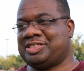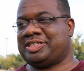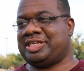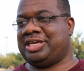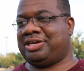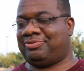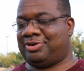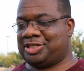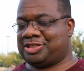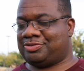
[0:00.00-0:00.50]

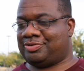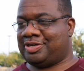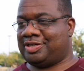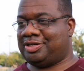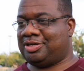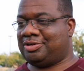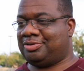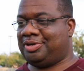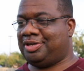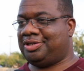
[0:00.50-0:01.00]
steak
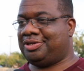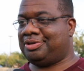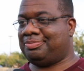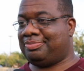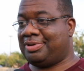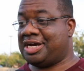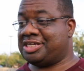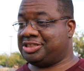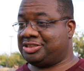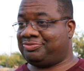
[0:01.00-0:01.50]
restaurant in the, in the
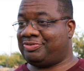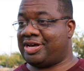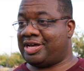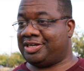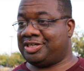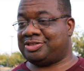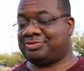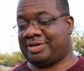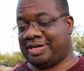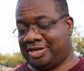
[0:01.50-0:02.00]
Brazos
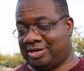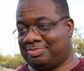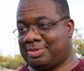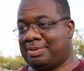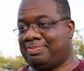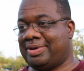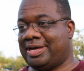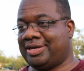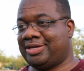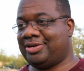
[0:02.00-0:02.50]
Valley is right here in
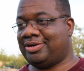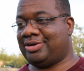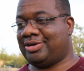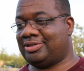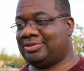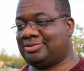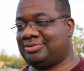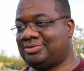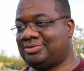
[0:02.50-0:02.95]
my backyard.